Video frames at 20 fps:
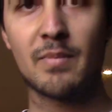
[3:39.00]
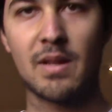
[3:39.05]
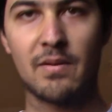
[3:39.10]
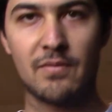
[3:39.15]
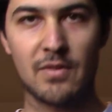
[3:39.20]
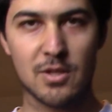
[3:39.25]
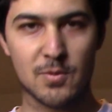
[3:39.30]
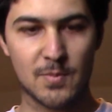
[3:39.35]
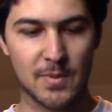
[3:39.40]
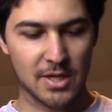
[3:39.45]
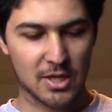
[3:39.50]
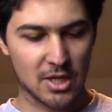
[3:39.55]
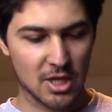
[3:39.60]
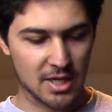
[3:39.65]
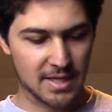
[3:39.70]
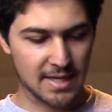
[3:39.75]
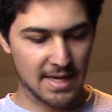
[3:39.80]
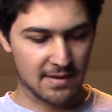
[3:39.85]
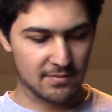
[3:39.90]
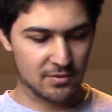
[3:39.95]
Feels pretty
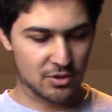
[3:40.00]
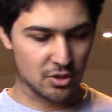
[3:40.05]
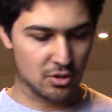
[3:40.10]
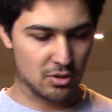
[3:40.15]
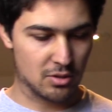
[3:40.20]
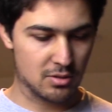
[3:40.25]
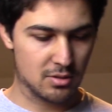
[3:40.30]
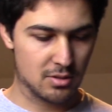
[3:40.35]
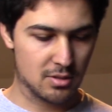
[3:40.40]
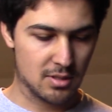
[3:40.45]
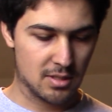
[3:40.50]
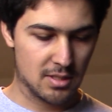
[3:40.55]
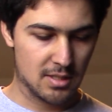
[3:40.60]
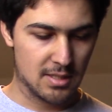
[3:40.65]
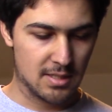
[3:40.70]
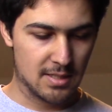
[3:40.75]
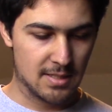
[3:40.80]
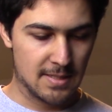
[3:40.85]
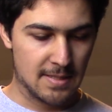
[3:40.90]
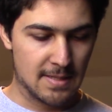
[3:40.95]
good, yeah, for sure.
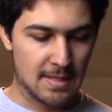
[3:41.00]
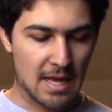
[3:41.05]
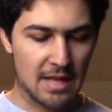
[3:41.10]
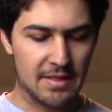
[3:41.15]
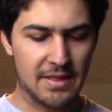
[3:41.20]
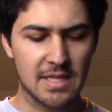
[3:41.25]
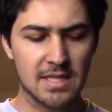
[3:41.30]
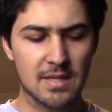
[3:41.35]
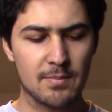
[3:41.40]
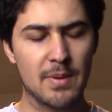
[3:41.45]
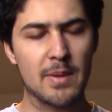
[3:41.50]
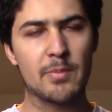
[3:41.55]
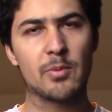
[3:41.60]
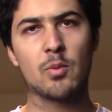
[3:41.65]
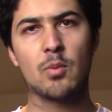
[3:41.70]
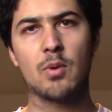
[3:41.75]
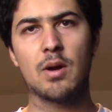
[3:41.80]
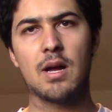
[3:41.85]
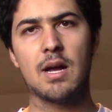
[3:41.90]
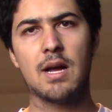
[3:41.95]
I think some people
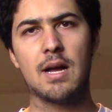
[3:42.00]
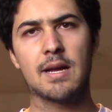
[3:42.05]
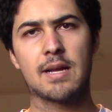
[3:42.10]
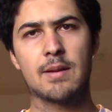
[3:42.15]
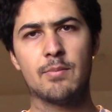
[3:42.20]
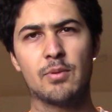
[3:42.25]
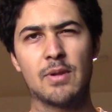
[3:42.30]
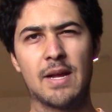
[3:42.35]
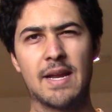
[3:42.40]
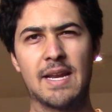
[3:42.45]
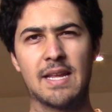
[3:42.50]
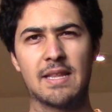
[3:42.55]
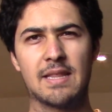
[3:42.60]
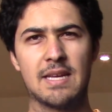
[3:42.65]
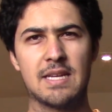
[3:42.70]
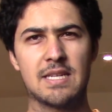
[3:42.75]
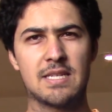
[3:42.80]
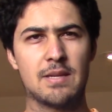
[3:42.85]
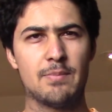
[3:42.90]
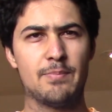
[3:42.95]
were complaining
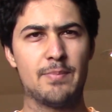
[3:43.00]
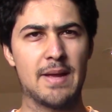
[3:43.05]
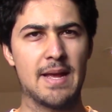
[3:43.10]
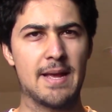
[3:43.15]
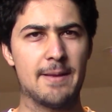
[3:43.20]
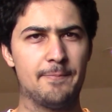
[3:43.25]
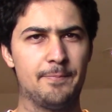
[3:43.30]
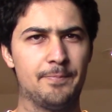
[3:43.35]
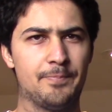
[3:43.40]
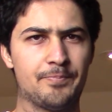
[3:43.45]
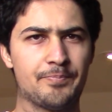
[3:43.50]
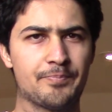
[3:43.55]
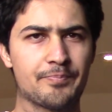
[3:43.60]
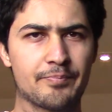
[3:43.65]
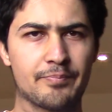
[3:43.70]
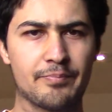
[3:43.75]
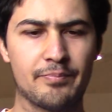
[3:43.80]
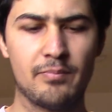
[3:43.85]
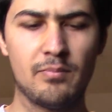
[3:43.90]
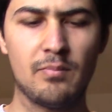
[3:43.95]
that it's a bit
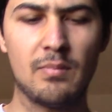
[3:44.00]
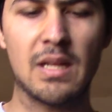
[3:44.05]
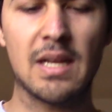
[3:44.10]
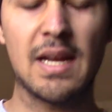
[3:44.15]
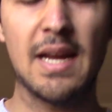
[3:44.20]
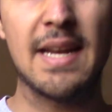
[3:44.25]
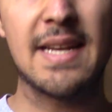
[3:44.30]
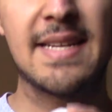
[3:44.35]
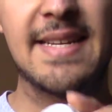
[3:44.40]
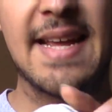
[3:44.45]
kind of